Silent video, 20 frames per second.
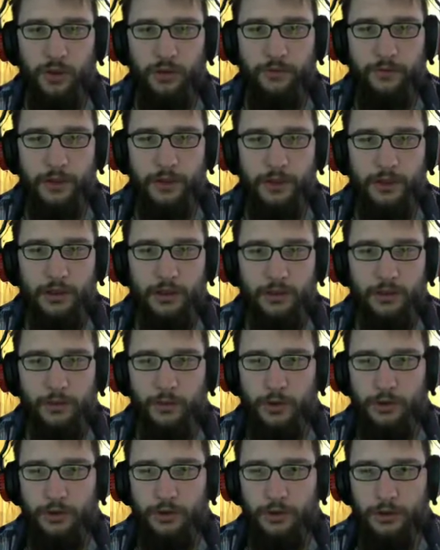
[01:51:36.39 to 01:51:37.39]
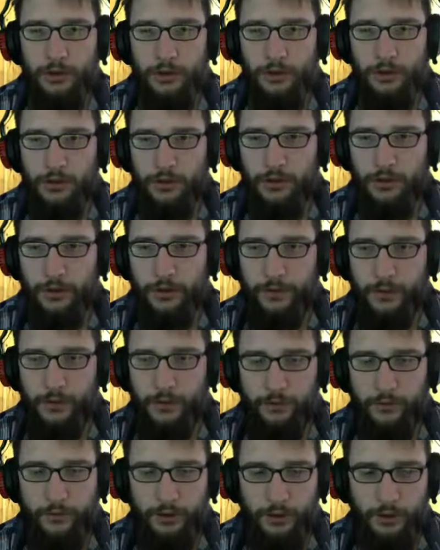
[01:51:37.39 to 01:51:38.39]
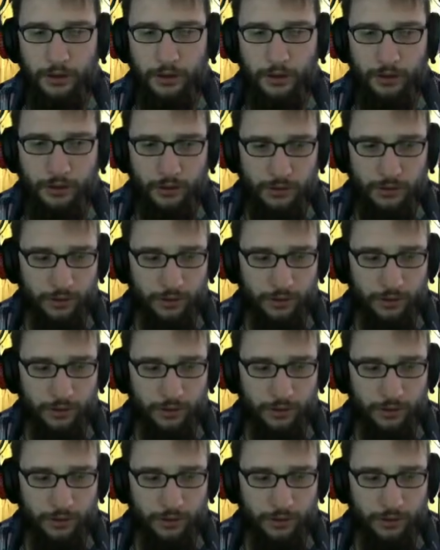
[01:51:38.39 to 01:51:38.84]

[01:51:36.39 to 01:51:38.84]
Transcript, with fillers: Fighting Guild work. Nothing to see here.